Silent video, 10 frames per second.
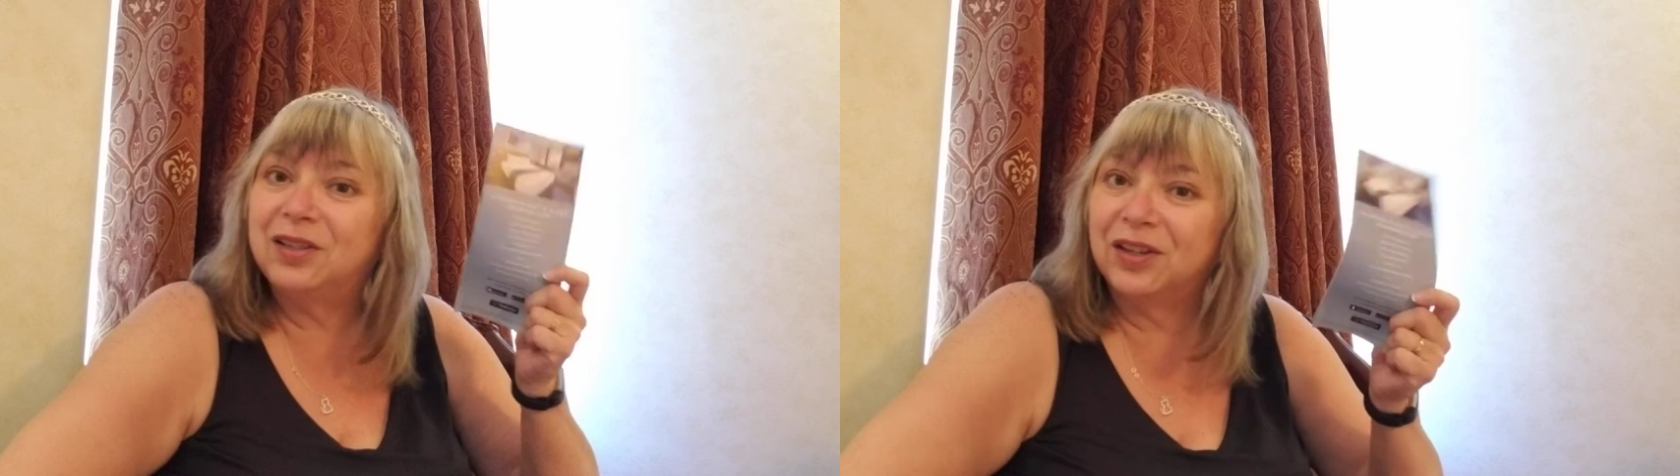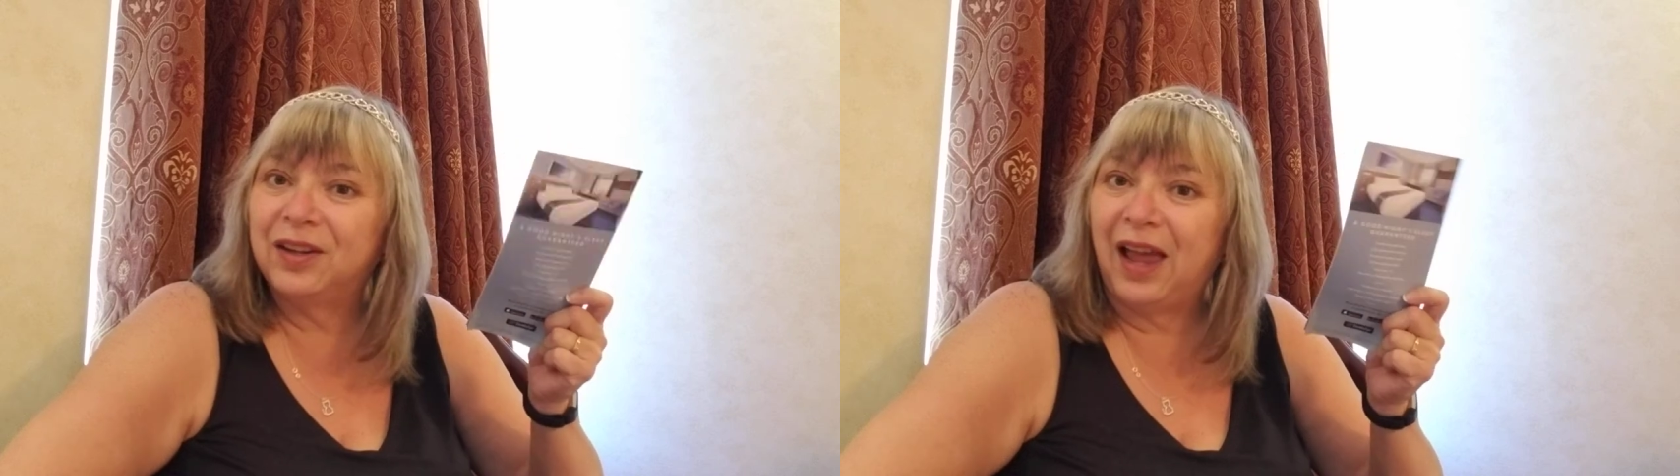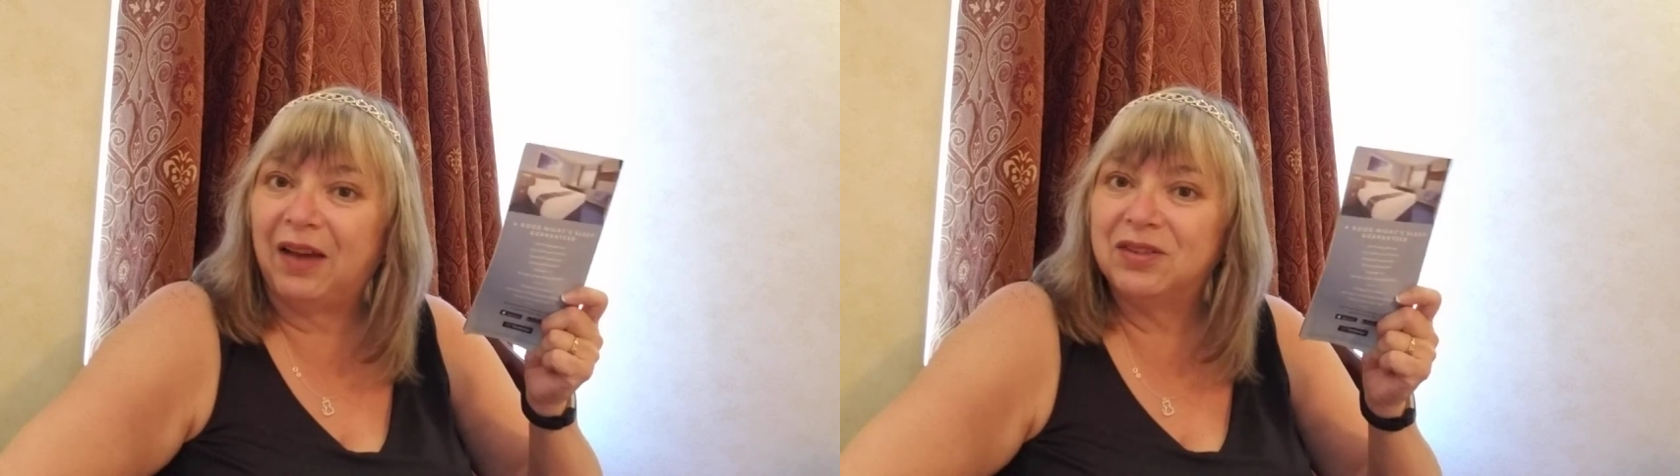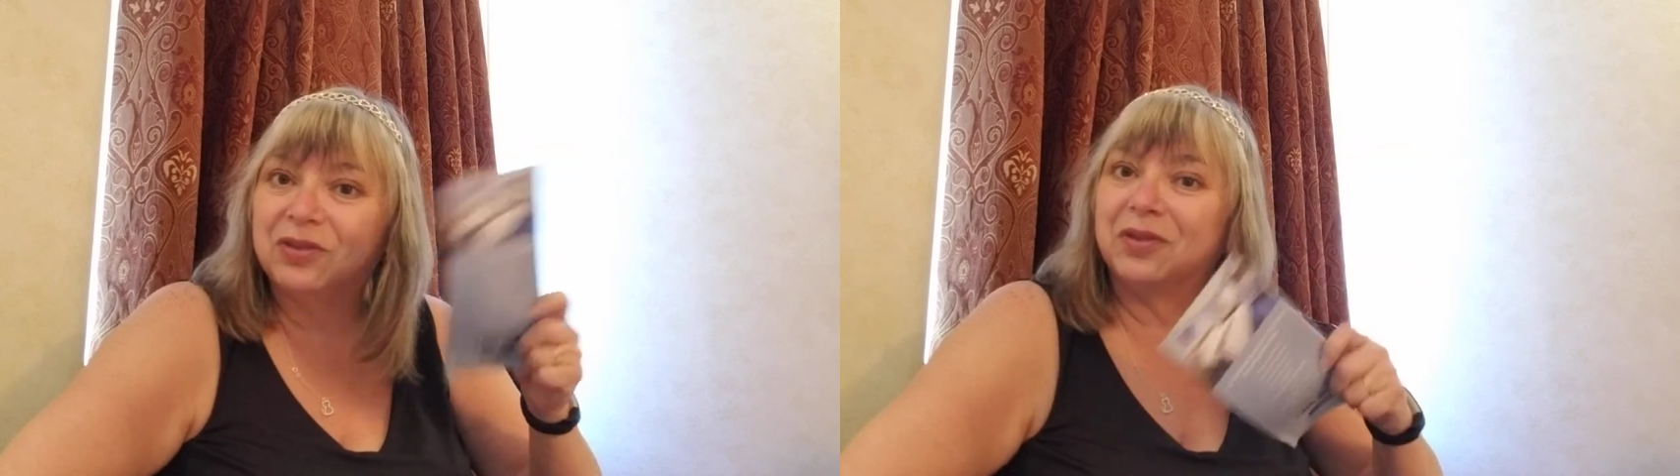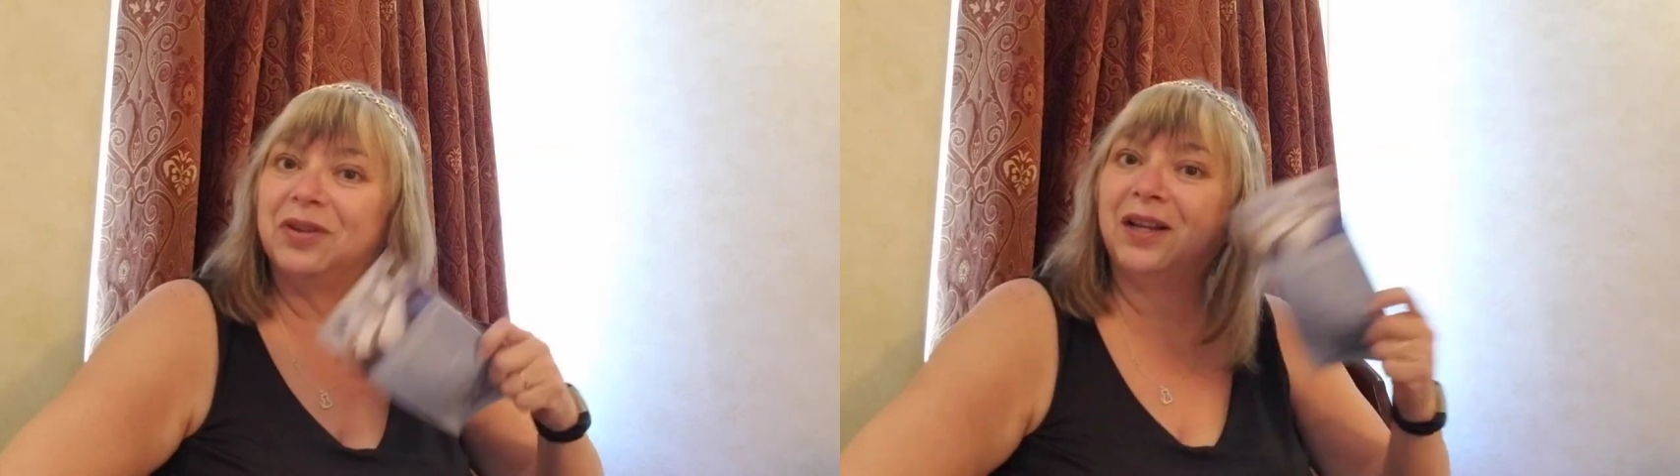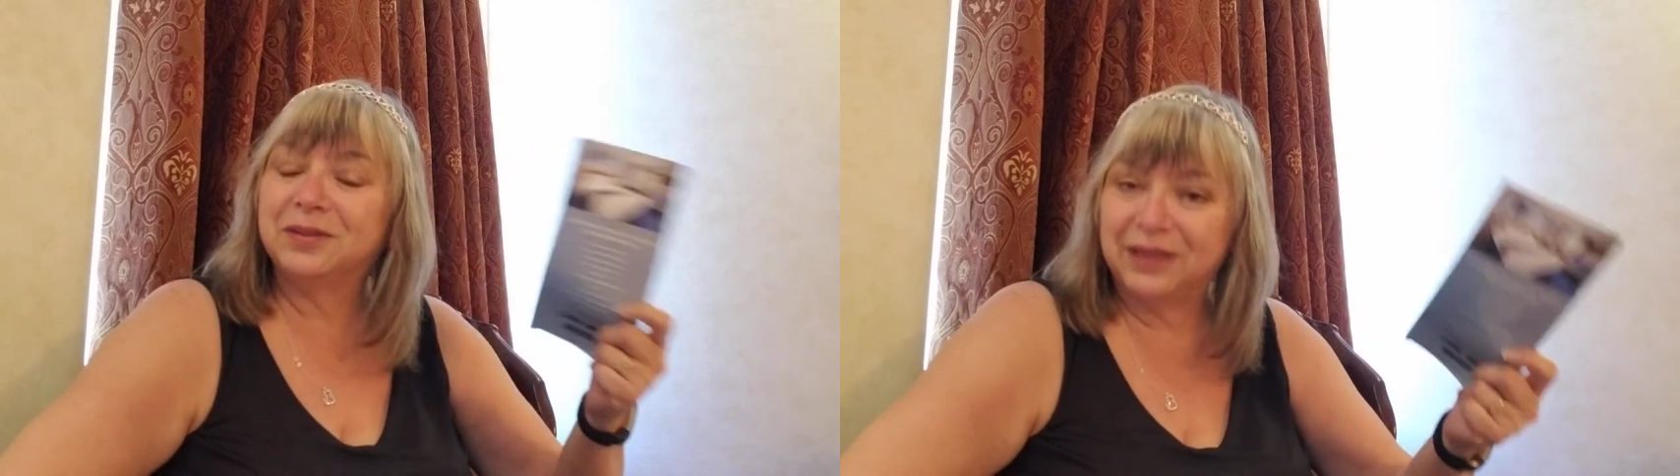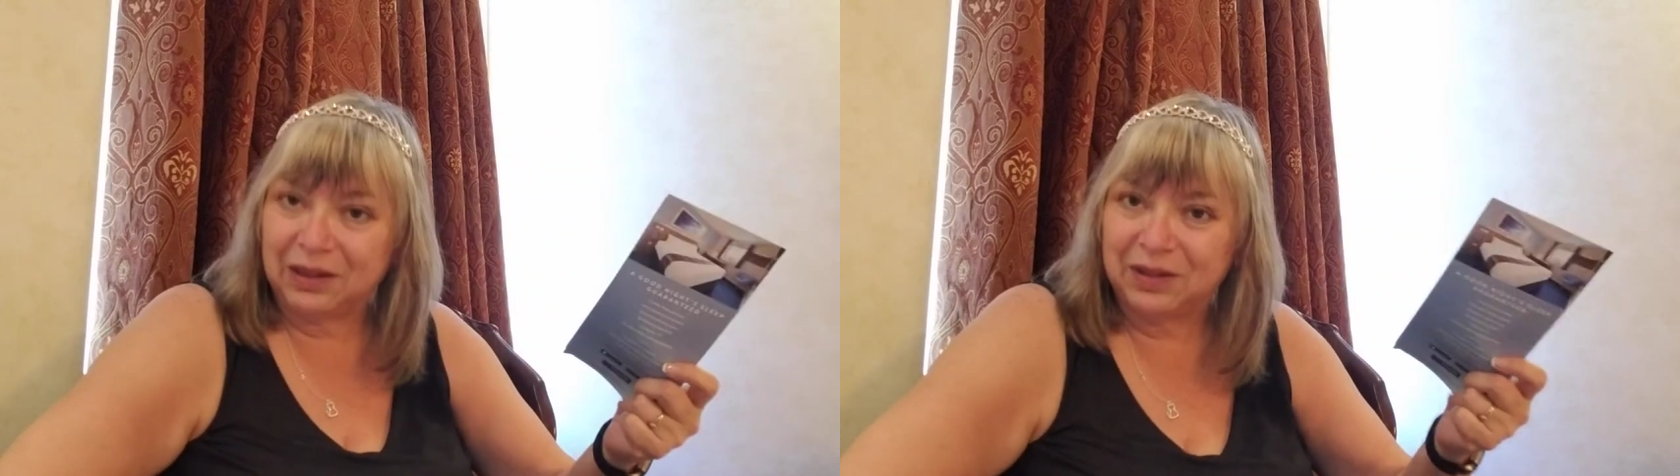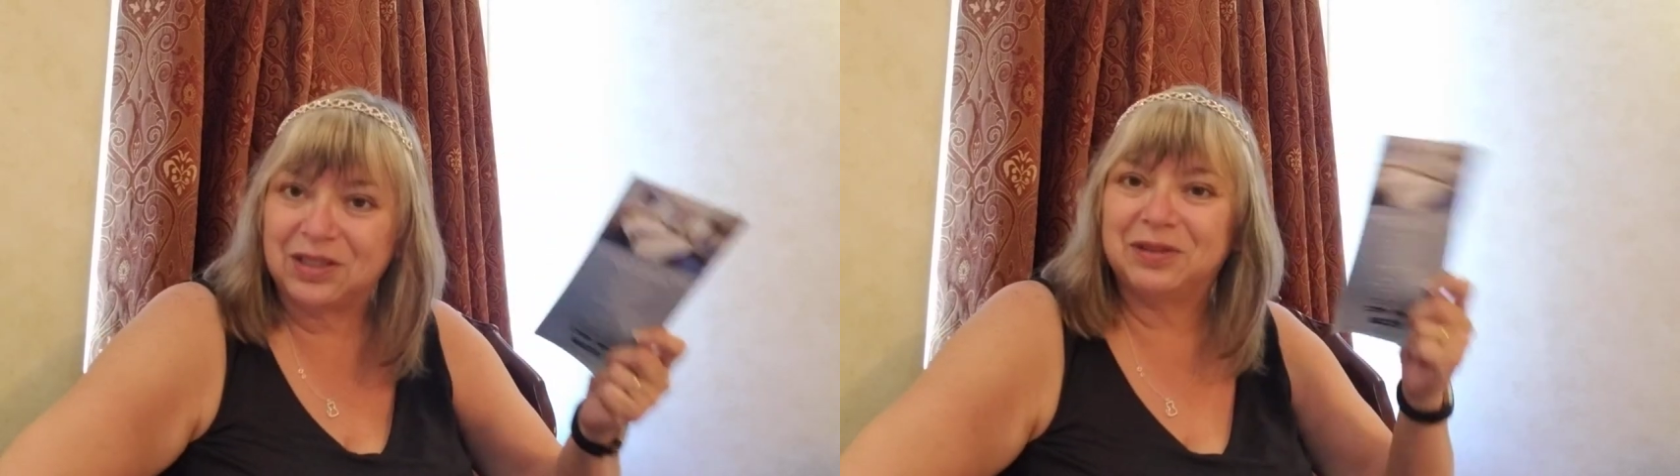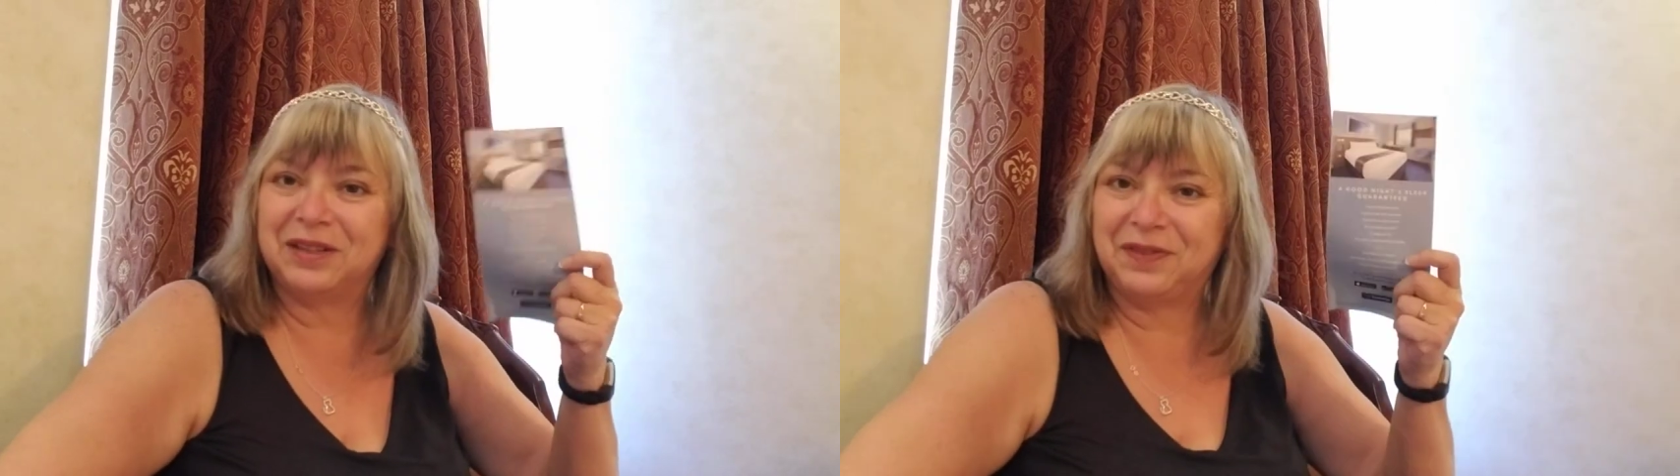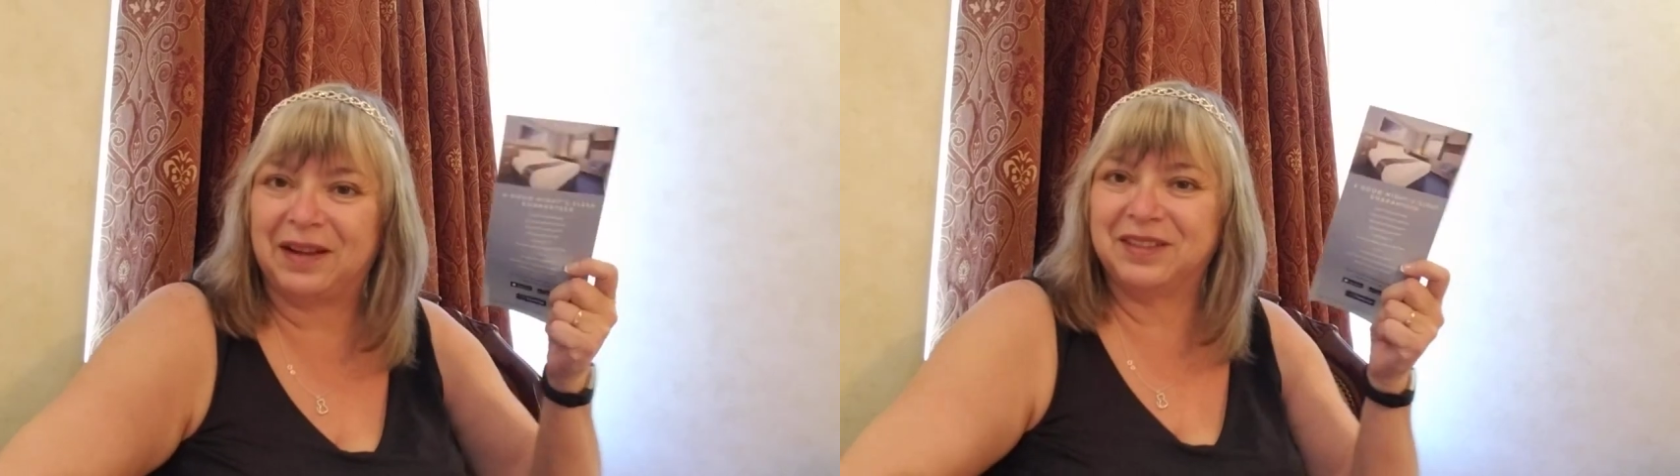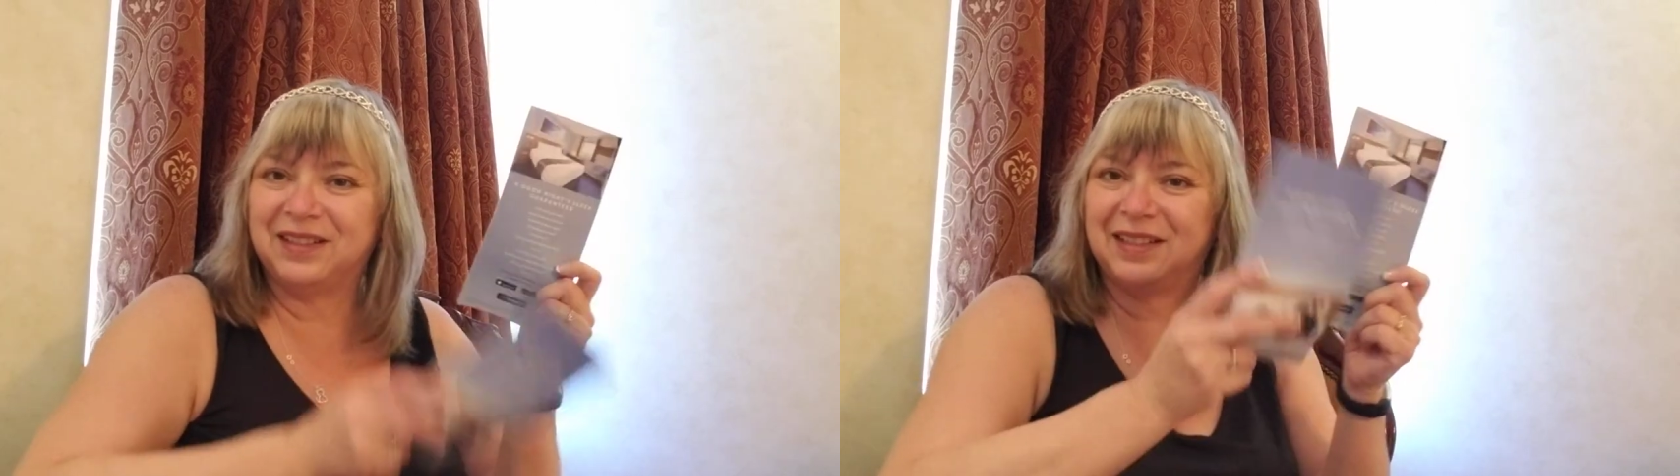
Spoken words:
They didn't have it. So the next one I went to, I found it.